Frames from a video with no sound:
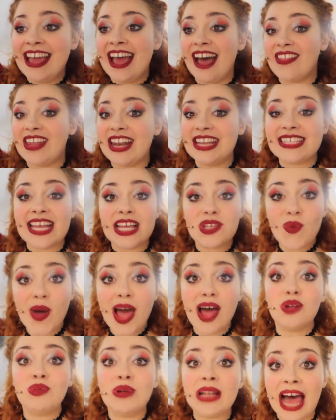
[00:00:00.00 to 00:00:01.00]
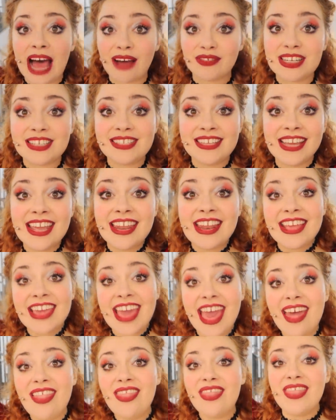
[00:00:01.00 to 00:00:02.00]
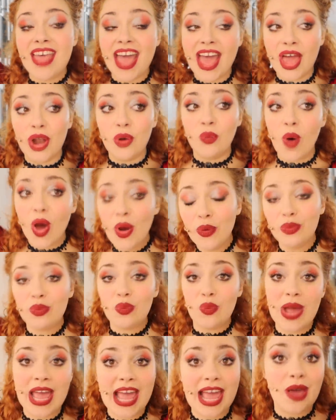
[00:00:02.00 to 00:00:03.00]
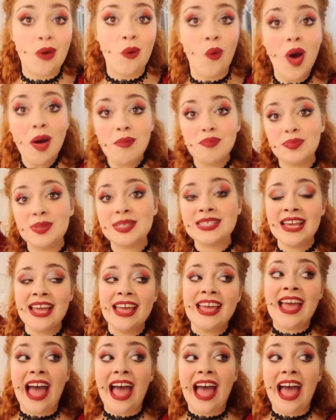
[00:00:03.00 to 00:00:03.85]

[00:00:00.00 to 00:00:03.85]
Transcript: And then he says, well, we'll have to sing it again then, won't we? Whoops.